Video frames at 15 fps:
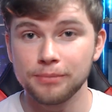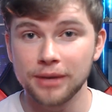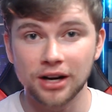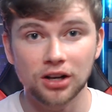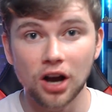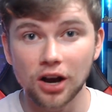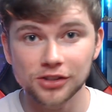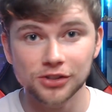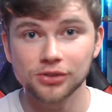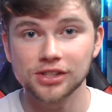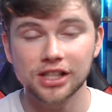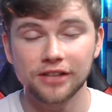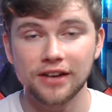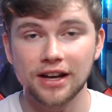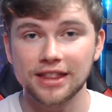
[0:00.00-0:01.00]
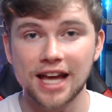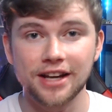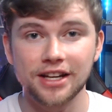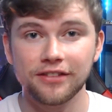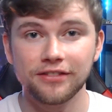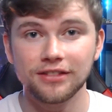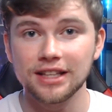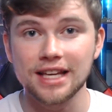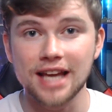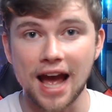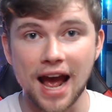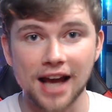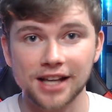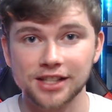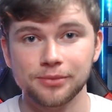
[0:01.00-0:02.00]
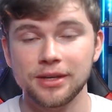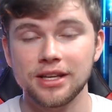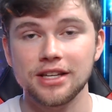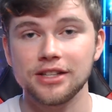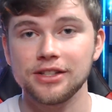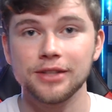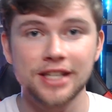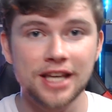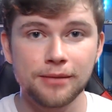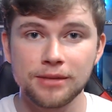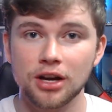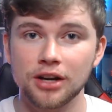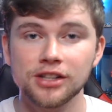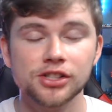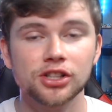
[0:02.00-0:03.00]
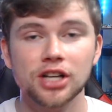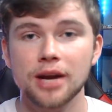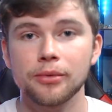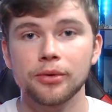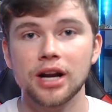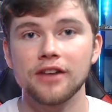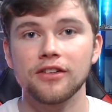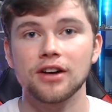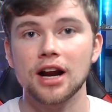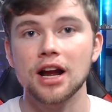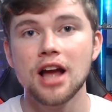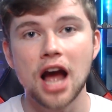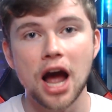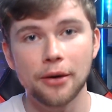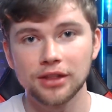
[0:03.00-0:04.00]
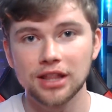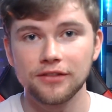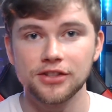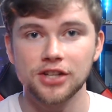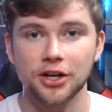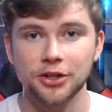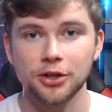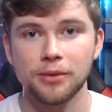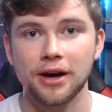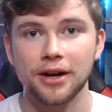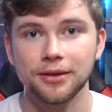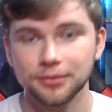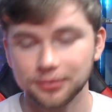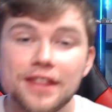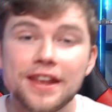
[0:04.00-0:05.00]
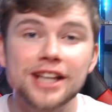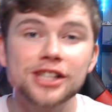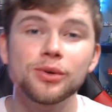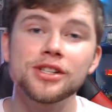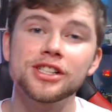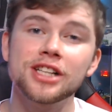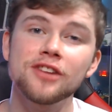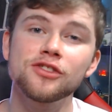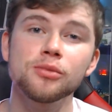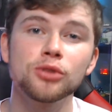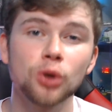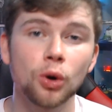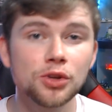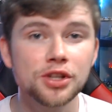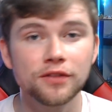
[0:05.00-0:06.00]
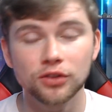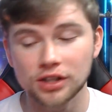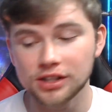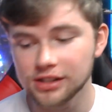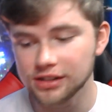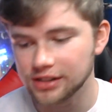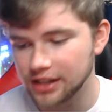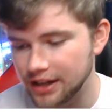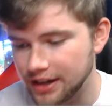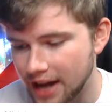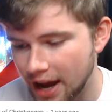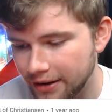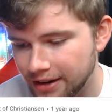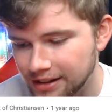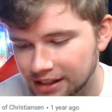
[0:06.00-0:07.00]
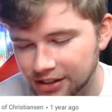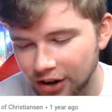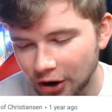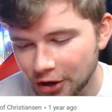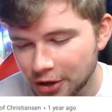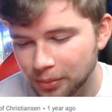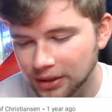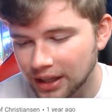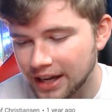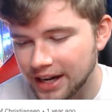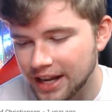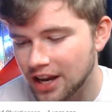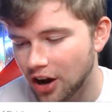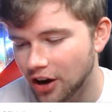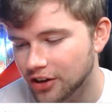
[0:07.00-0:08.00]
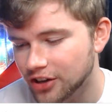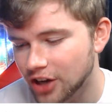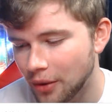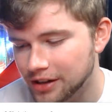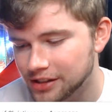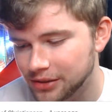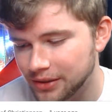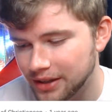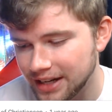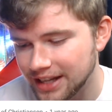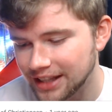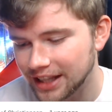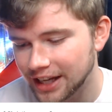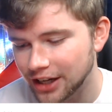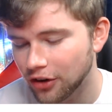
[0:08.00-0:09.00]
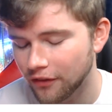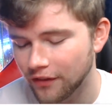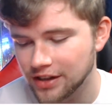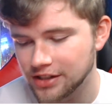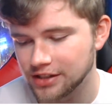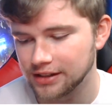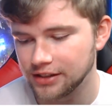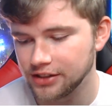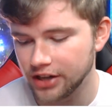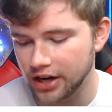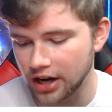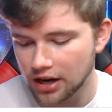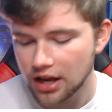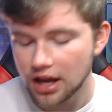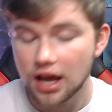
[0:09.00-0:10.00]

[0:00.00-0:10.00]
Pentecostal and stuff like that, definitely ask me, DM me on Instagram or whatever. I would love to talk to you about it. Now the next question comes from Colt of Christensen. Now he says, are you planning on going to any Lego conventions this year?